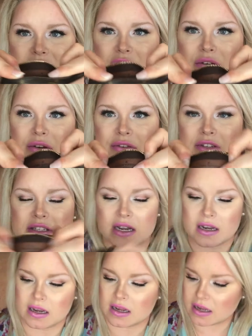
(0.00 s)
Louis
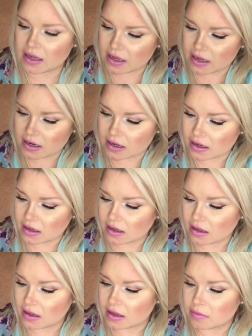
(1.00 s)
Vuitton,
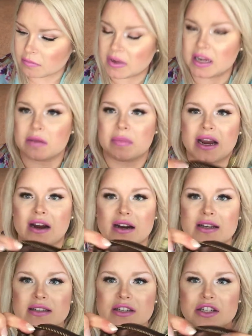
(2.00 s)
made in
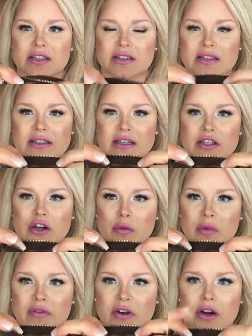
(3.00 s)
Paris. It's just this doesn't
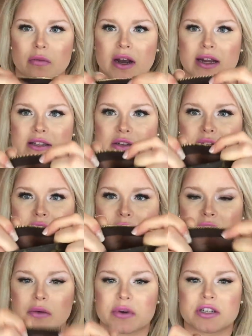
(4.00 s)
open very wide, so I don't
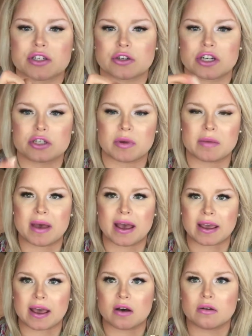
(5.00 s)
really want to stretch my
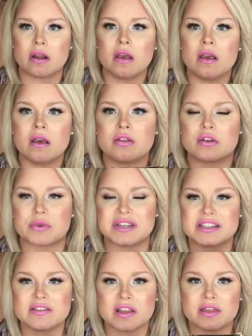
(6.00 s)
bag out. The
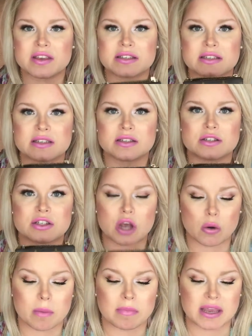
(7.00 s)
reason that this is
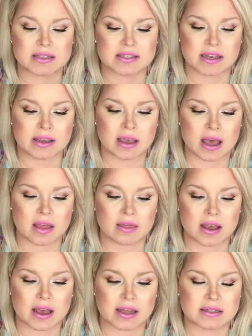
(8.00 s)
so amazing and
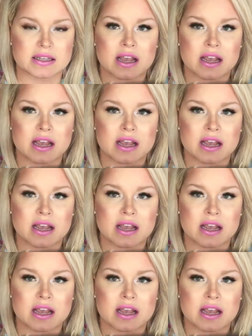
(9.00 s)
that